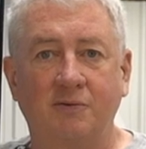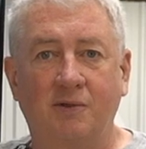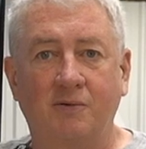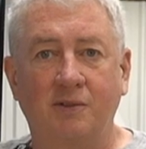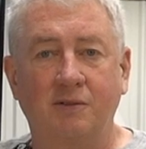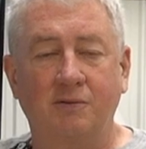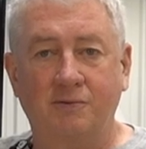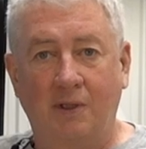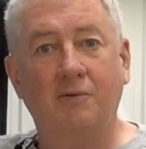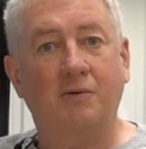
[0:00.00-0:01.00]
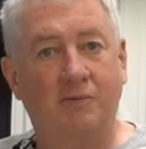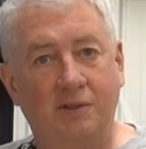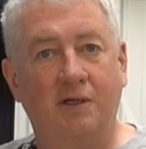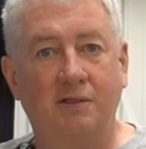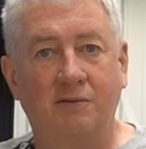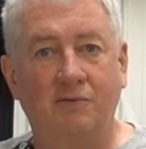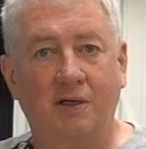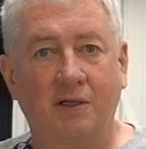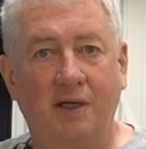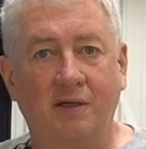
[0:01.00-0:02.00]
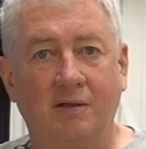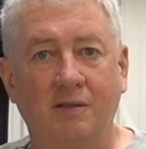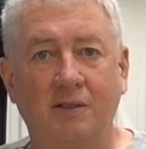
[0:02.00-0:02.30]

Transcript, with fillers: what do? Well, we retard the throttle to idle.